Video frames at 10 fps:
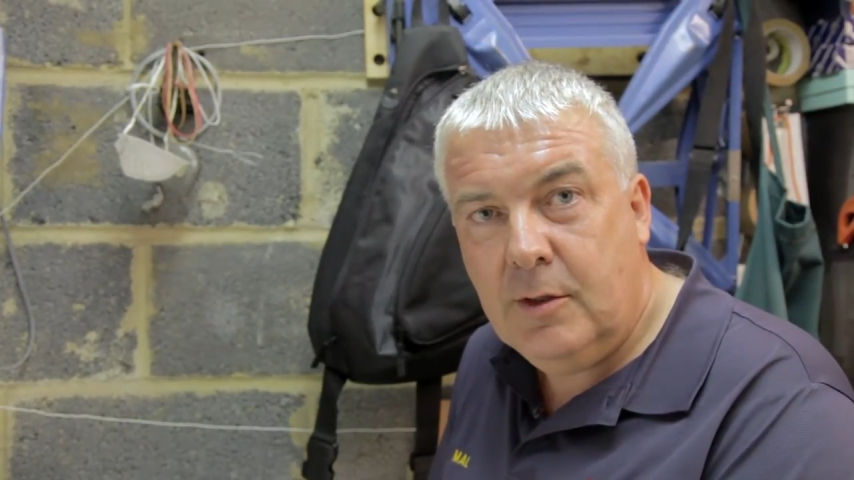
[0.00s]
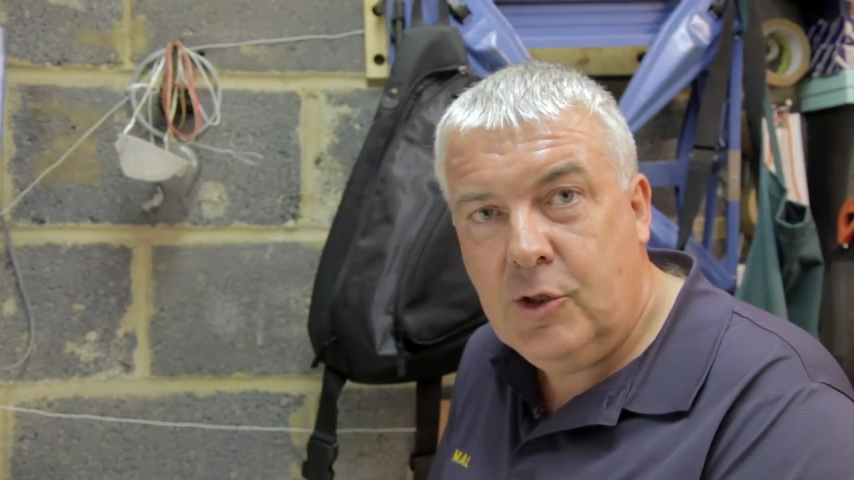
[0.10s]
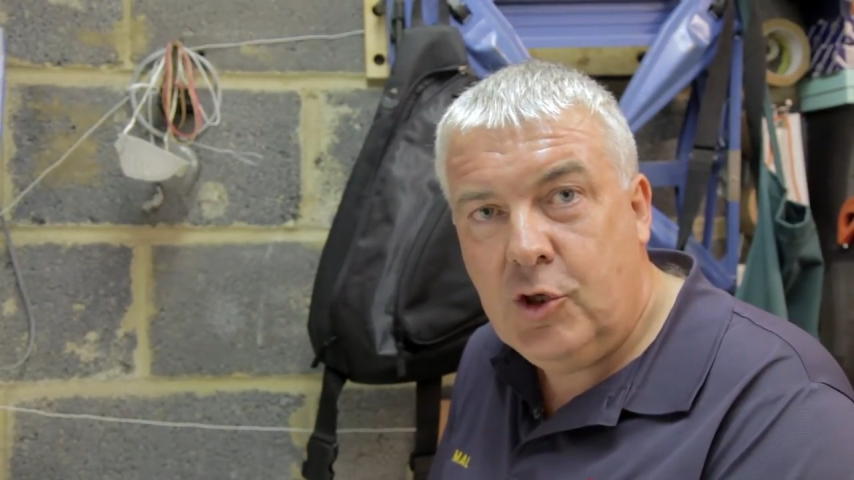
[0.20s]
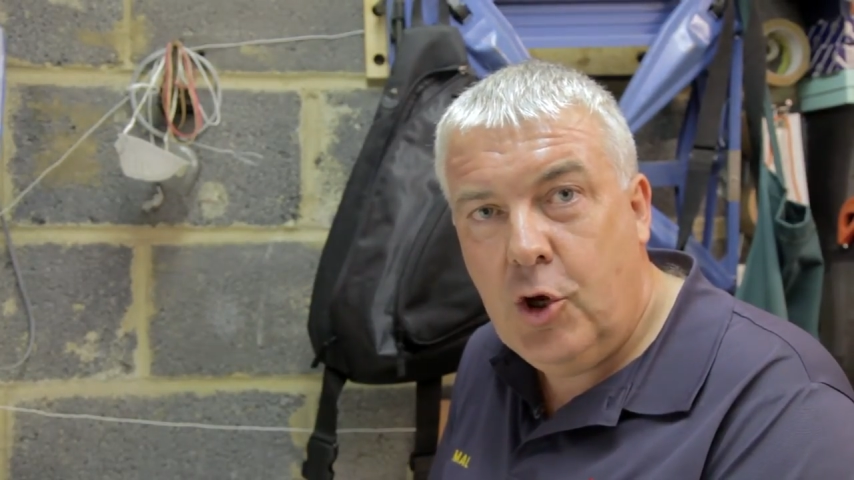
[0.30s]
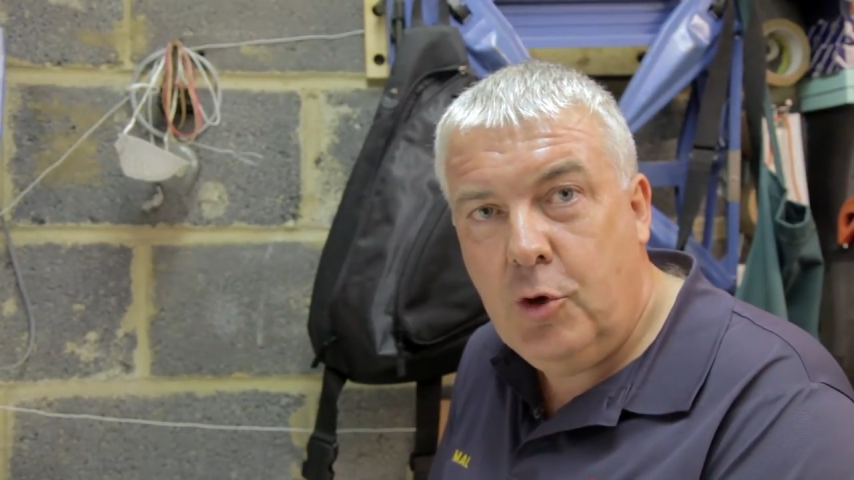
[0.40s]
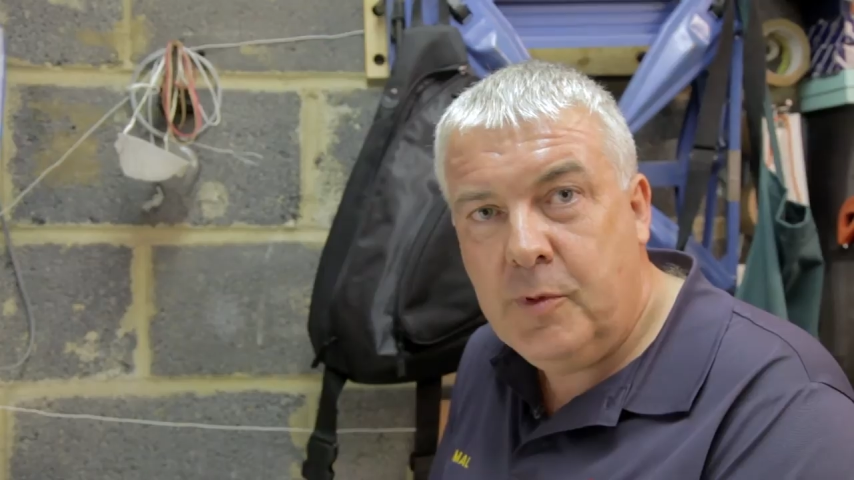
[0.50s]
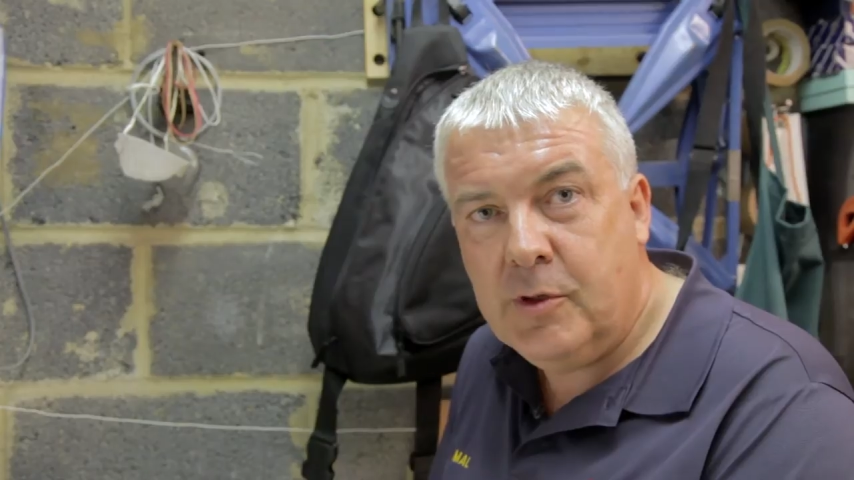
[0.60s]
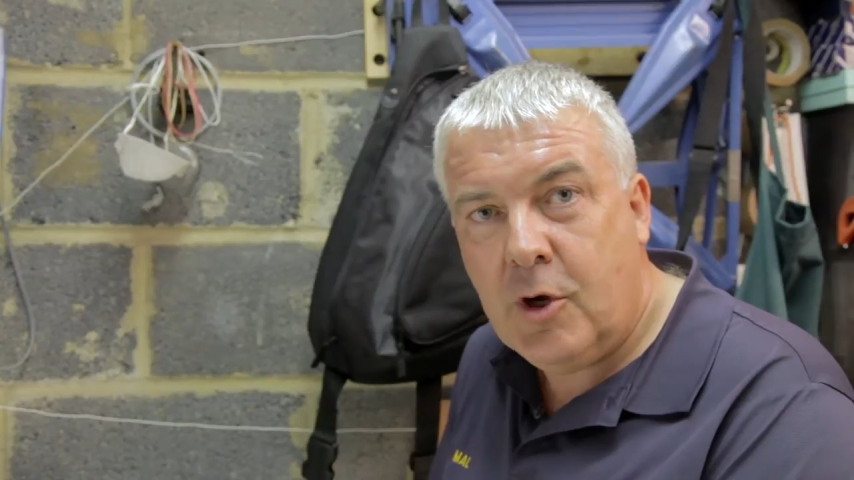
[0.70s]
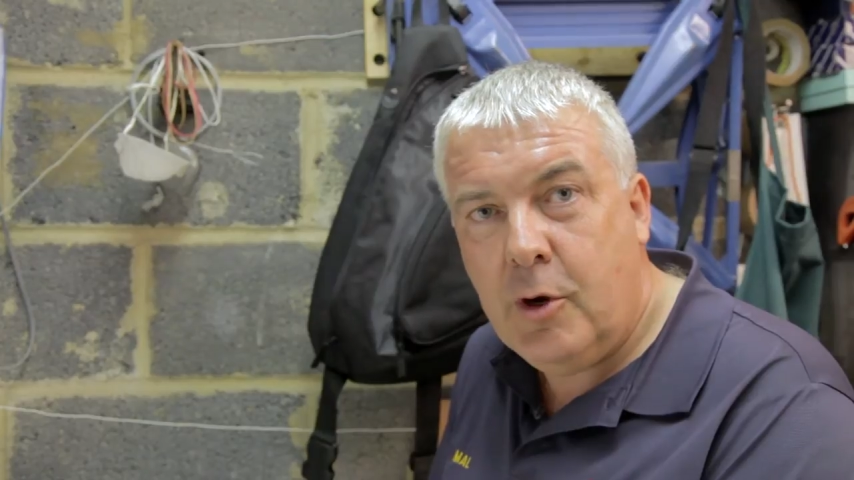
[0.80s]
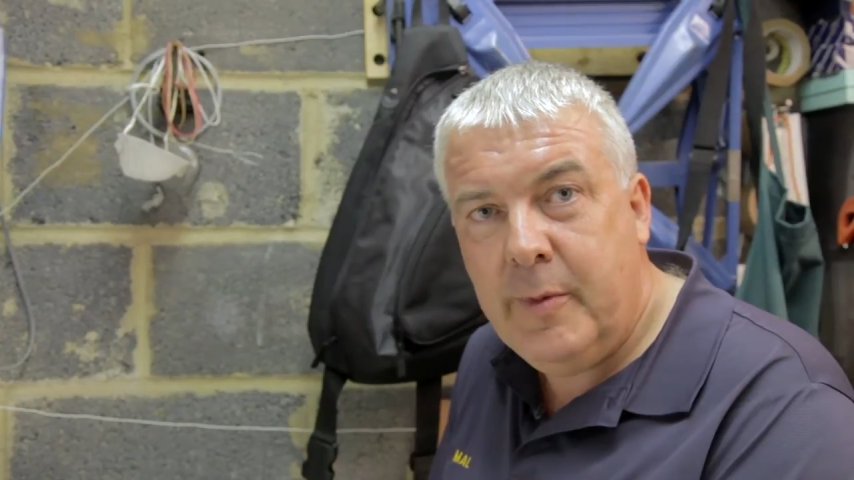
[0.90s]
tube
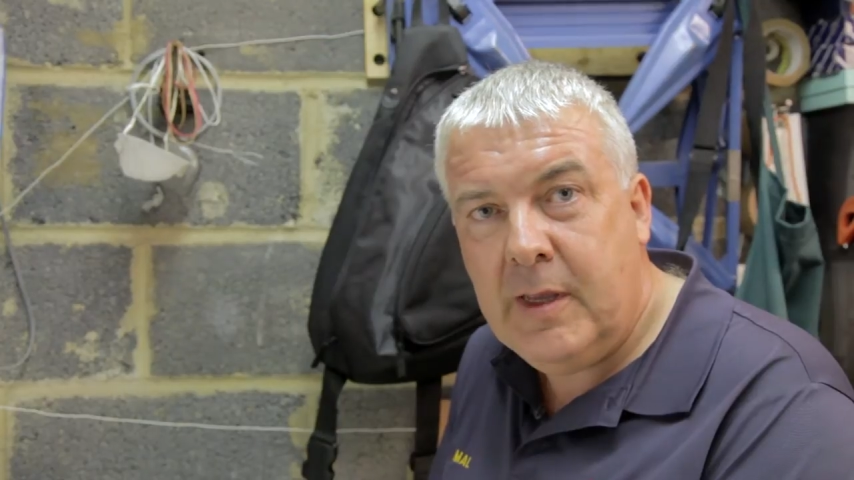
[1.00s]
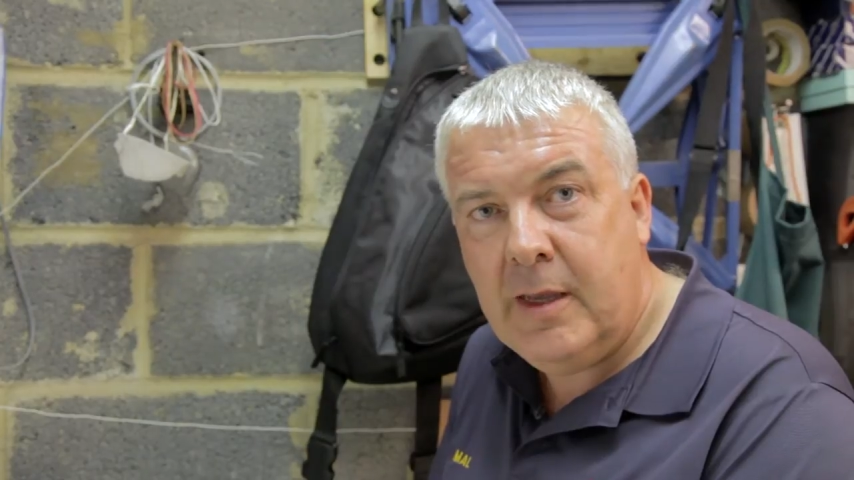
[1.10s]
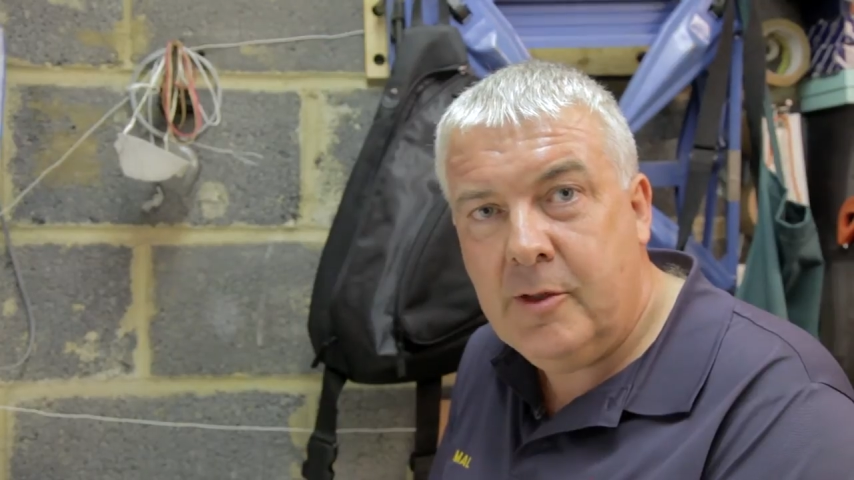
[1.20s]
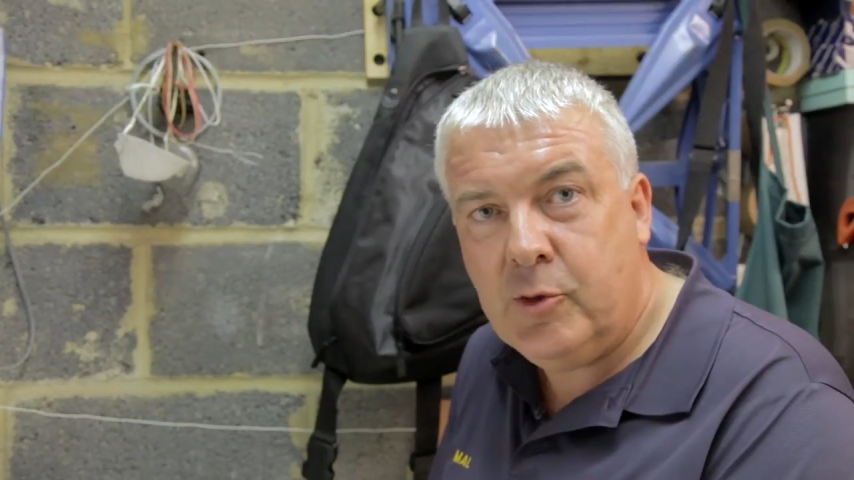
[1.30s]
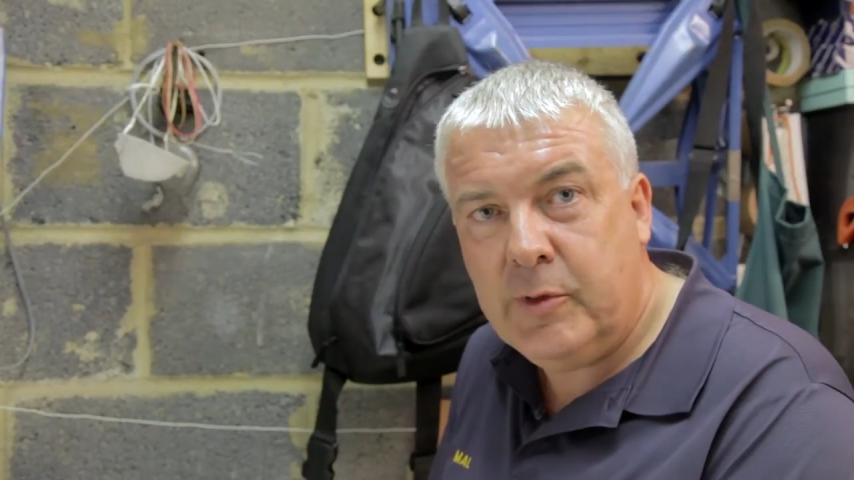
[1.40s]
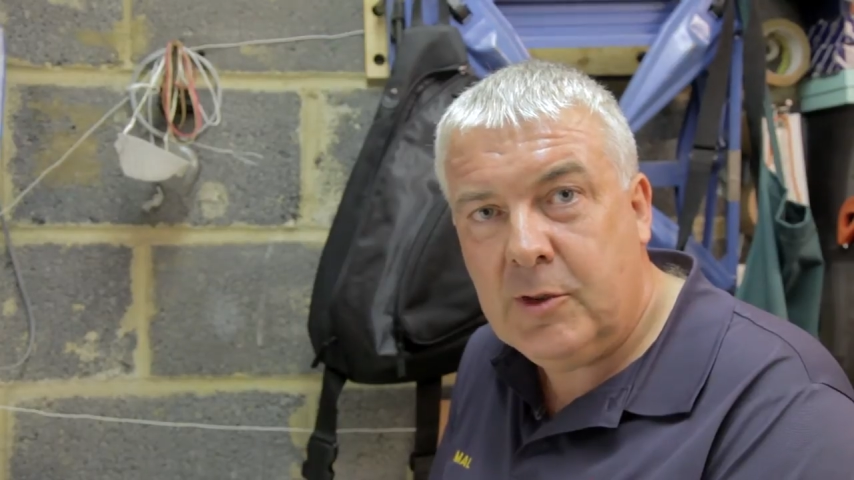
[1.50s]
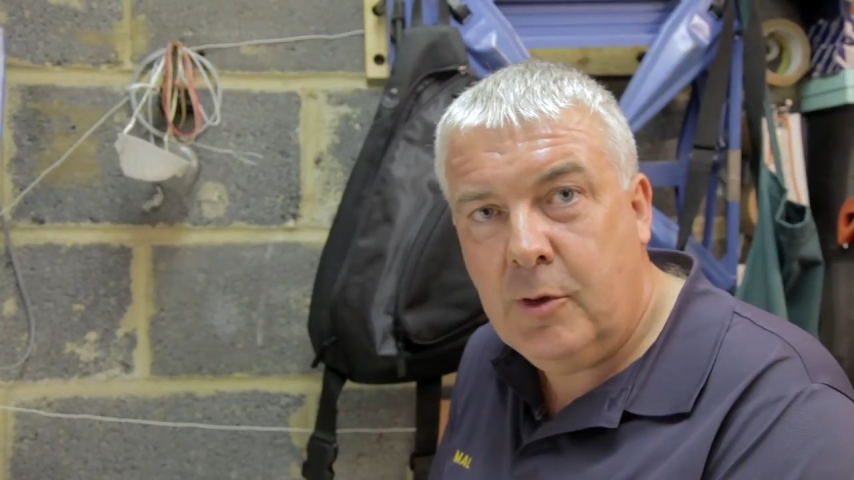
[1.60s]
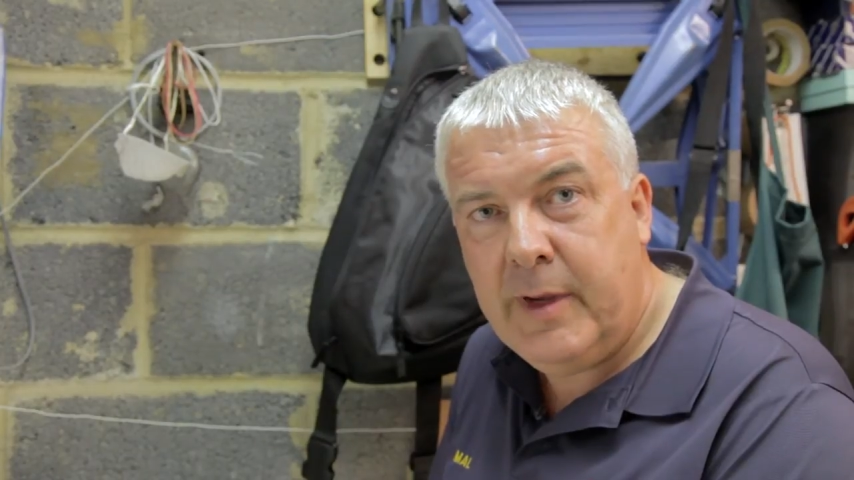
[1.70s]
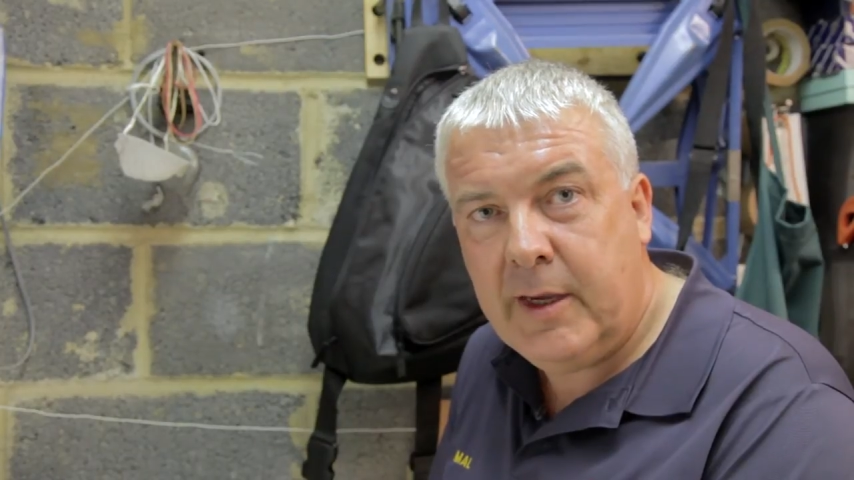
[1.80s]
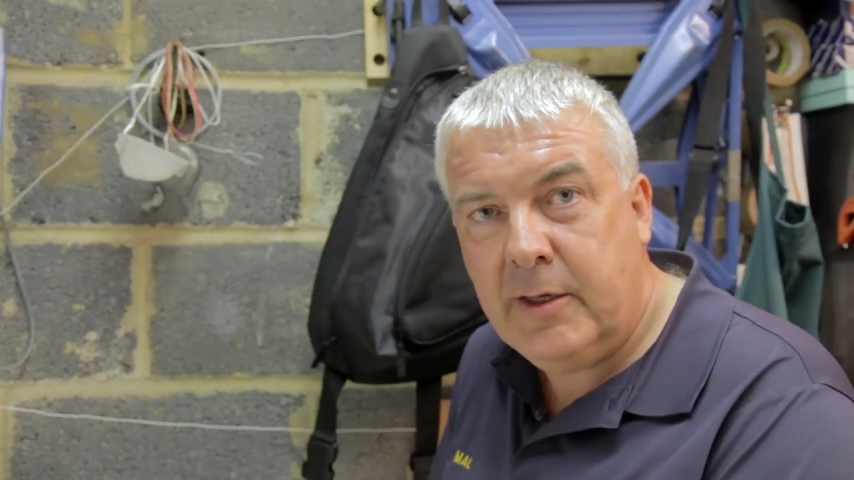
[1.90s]
to accommodate the twist
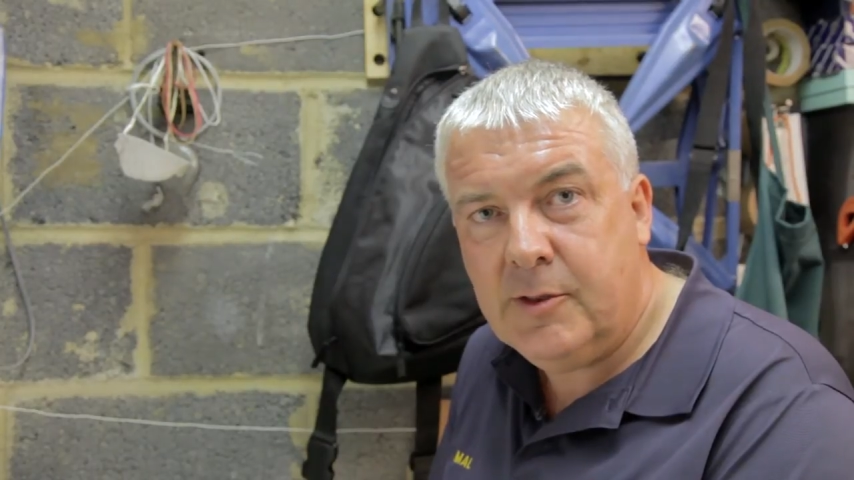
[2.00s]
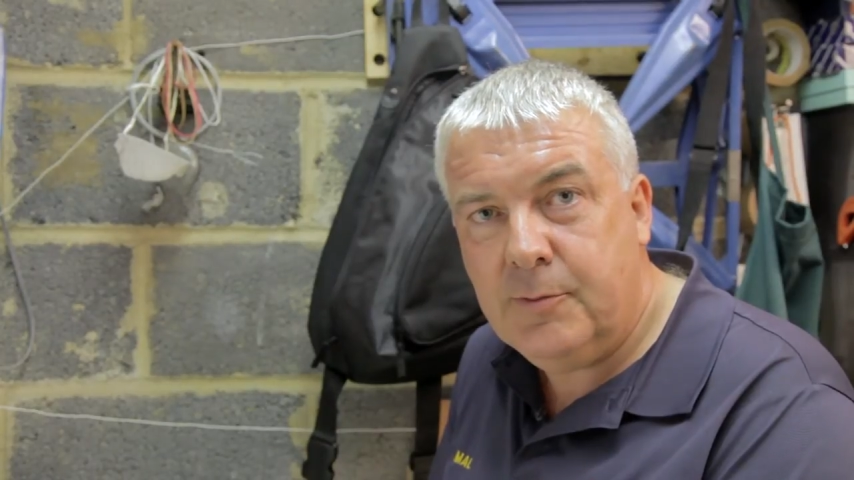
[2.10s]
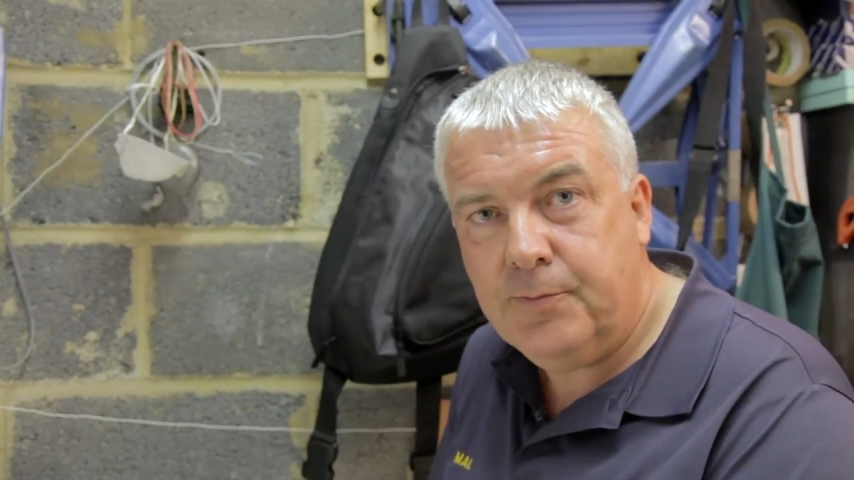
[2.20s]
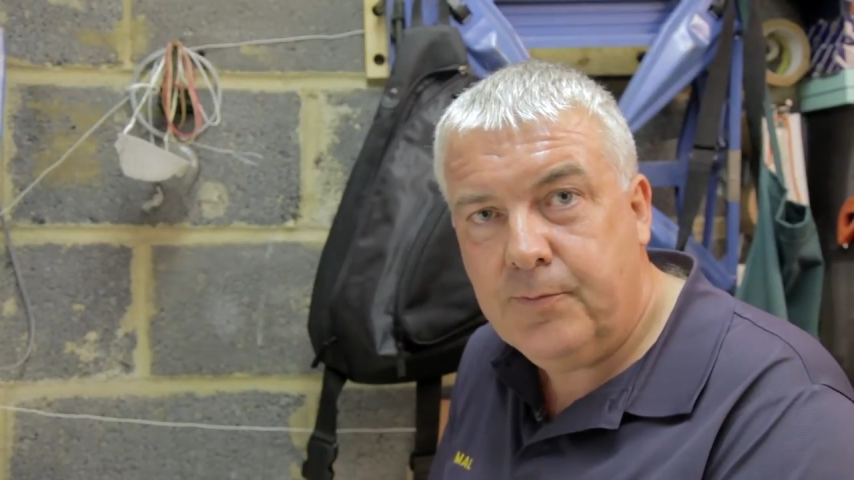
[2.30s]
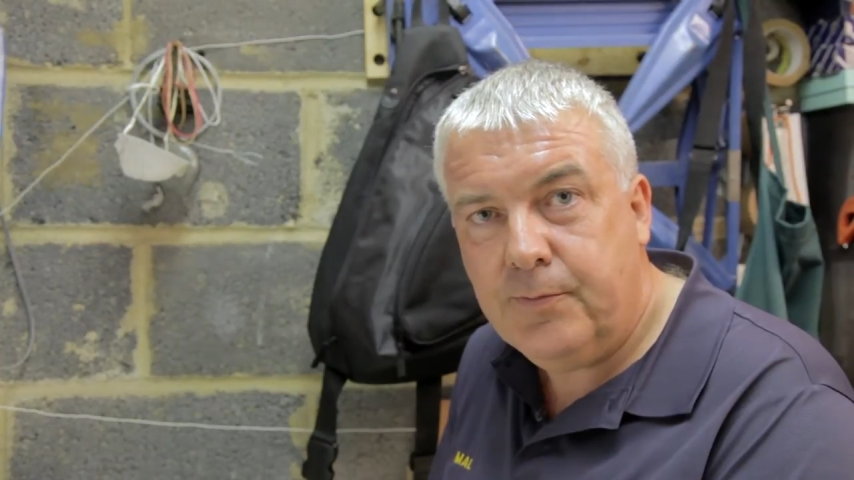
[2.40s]
lock mechanism.